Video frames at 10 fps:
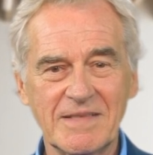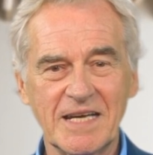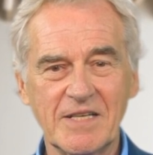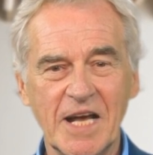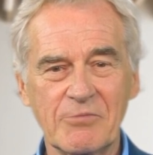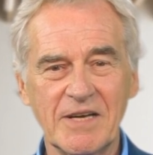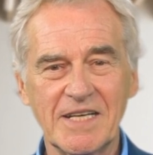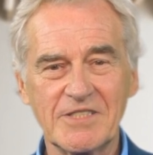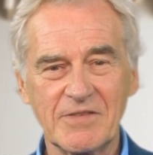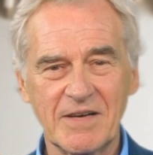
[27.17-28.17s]
It
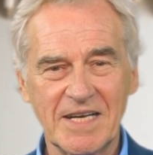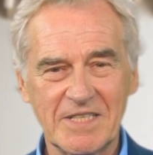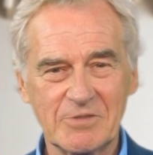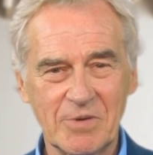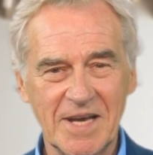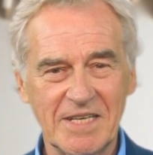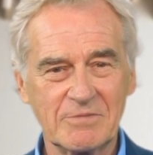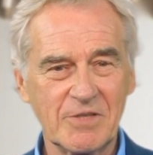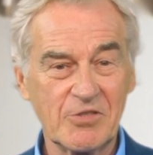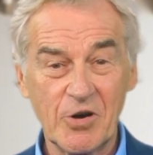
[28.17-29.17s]
comprehensively explains
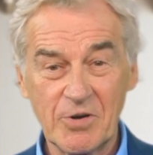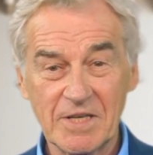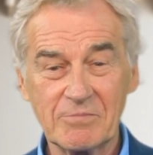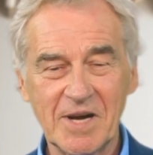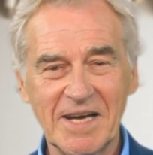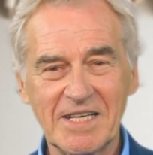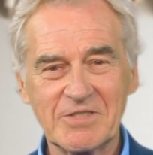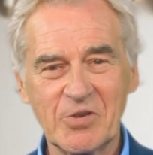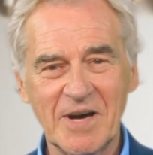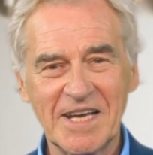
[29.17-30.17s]
petroleum
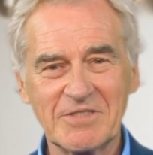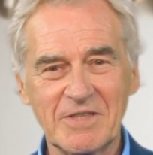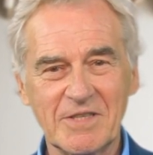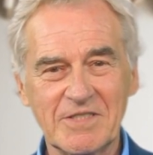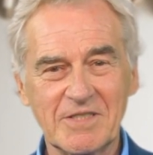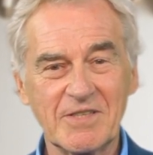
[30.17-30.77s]
products or hazardous